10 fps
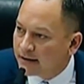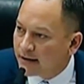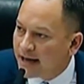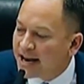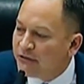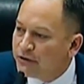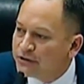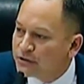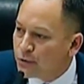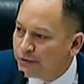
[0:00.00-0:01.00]
And every
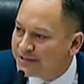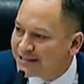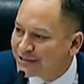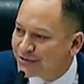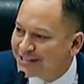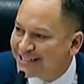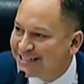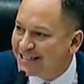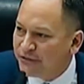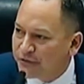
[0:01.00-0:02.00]
school district is
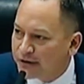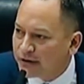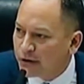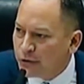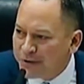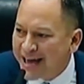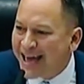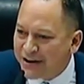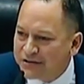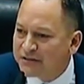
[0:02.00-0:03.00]
different. Who
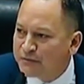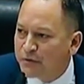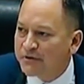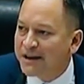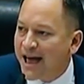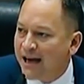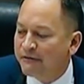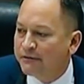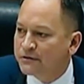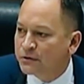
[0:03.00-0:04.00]
cares if more than half
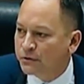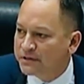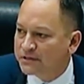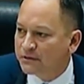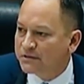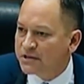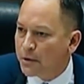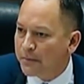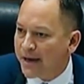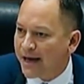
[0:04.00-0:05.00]
of the school districts
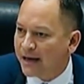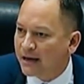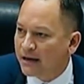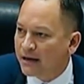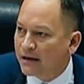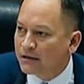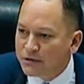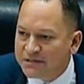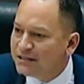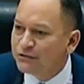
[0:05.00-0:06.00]
don't pay?
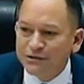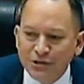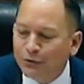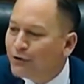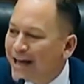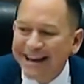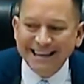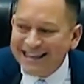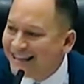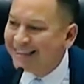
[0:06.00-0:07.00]
Those districts don't look
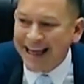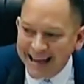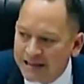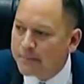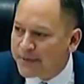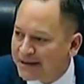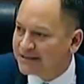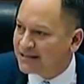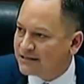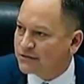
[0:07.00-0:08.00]
anything like the big
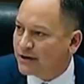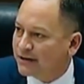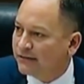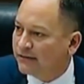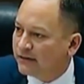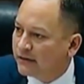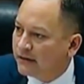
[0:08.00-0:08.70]
districts.